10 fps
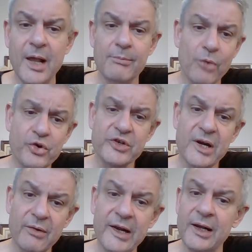More
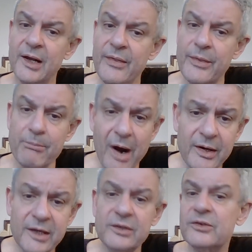generally, the
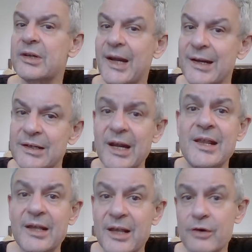market can
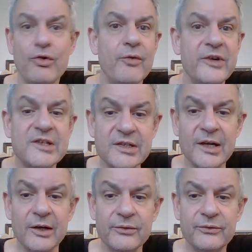take care of
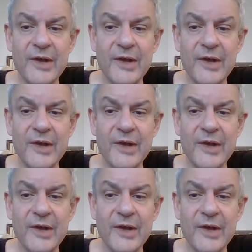itself.